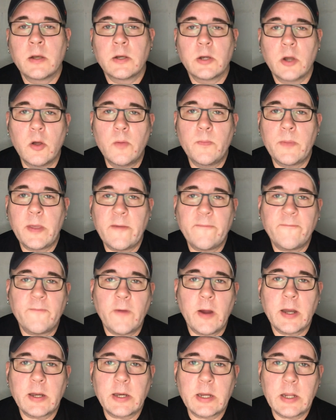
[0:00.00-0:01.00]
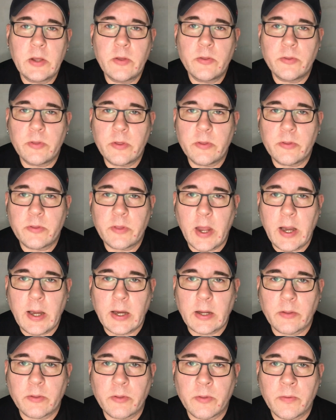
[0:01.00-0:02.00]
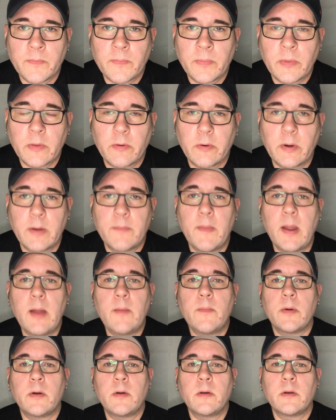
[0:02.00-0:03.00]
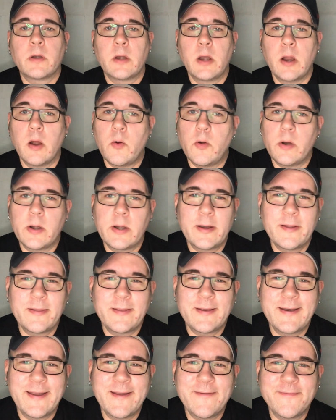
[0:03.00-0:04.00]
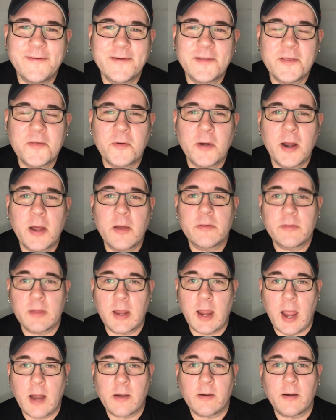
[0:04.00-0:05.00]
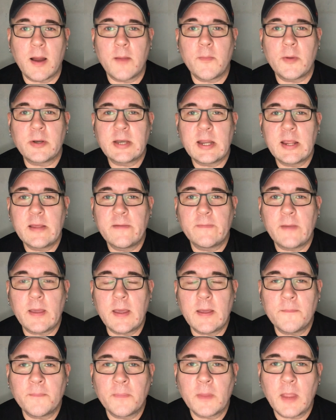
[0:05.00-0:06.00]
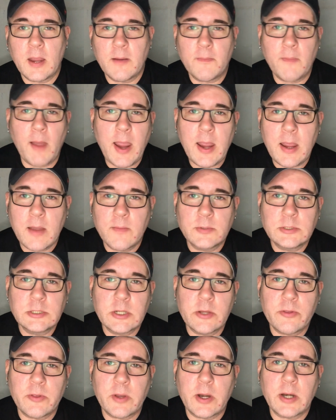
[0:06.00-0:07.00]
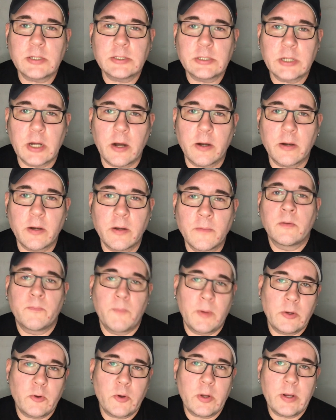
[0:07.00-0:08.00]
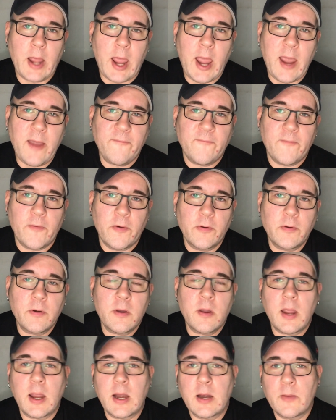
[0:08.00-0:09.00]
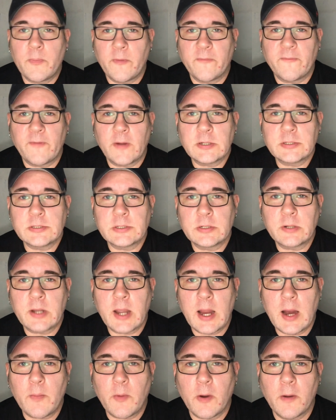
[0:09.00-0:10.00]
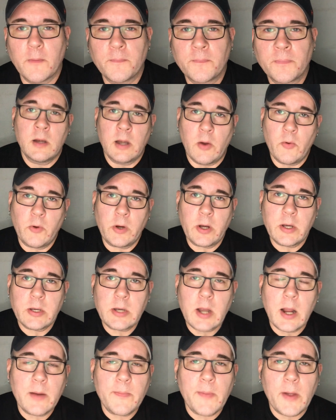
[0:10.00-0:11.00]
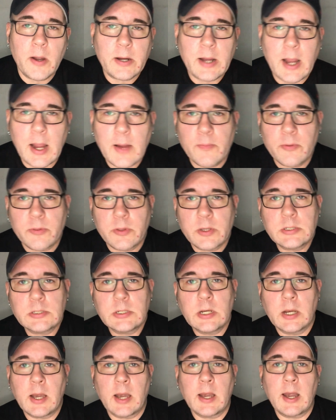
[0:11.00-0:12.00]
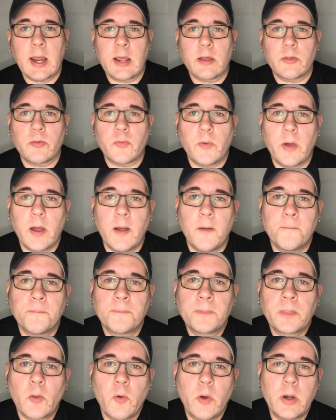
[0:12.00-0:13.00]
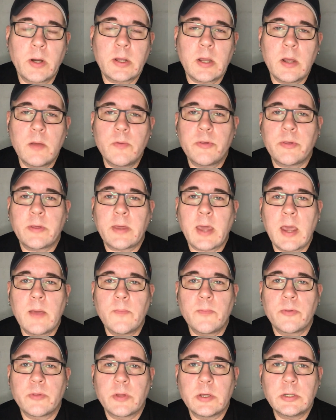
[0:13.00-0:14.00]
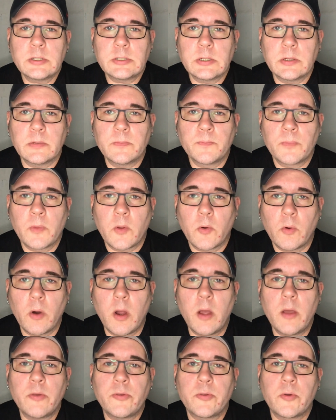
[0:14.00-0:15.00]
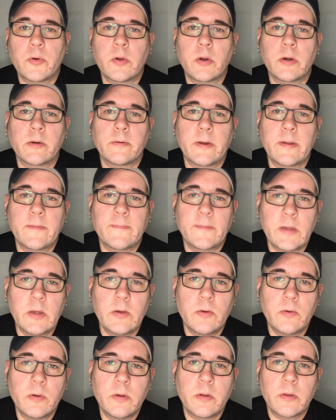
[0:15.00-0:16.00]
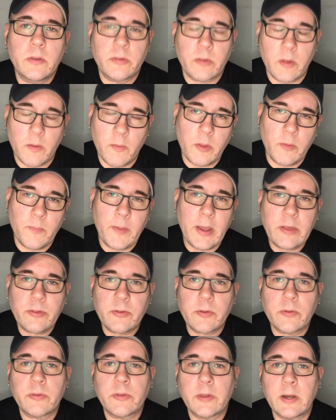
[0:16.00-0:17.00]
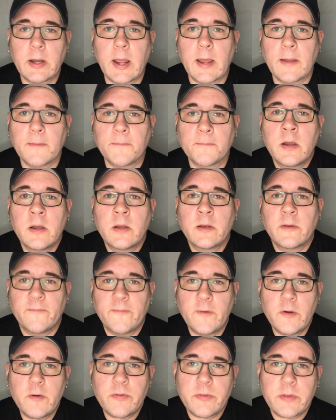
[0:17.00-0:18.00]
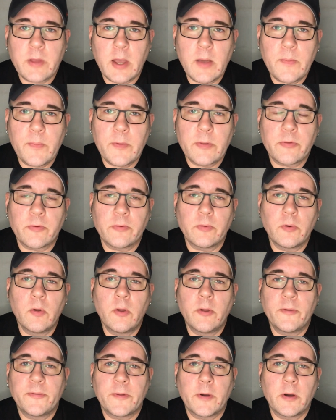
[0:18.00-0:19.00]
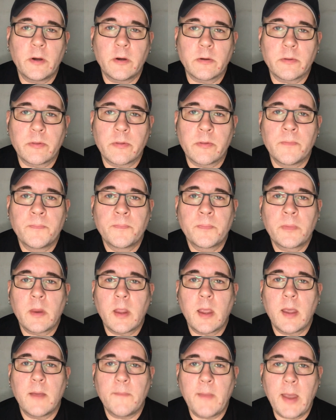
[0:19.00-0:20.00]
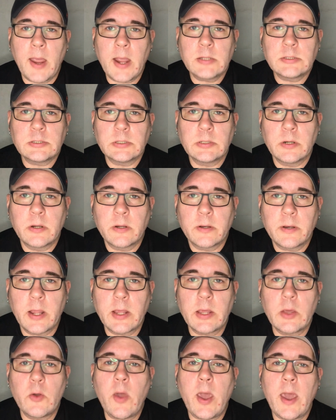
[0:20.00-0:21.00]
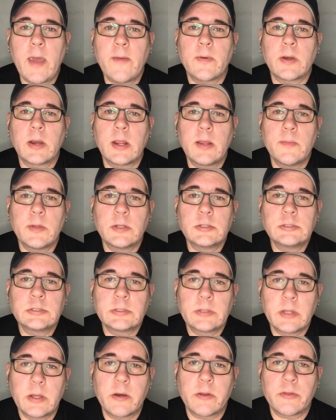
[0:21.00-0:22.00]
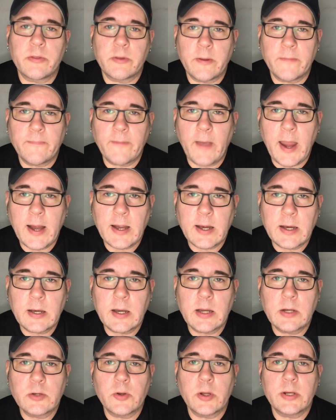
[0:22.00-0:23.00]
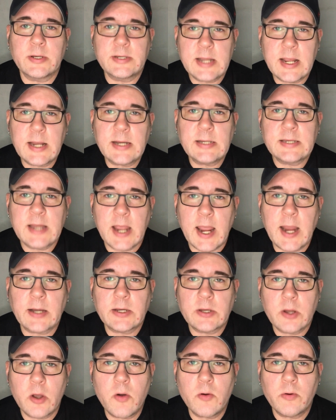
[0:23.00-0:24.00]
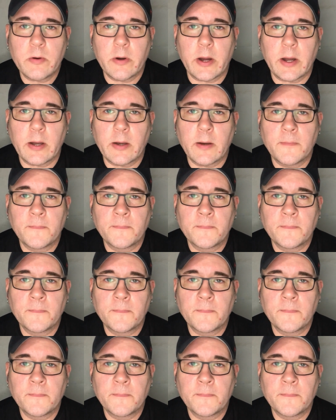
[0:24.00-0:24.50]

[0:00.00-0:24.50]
Don't be afraid to use these settings. Remember, no one knew the difference when I was at Adorama TV in my images that I shared between the iPhone and a professional camera. Now we're going to talk about composition today as well. When it comes to composition, we're also going to review some of the basics today. The first up is the rule of thirds. Imagine that you have an image that is divided into a tic-tac-toe grid.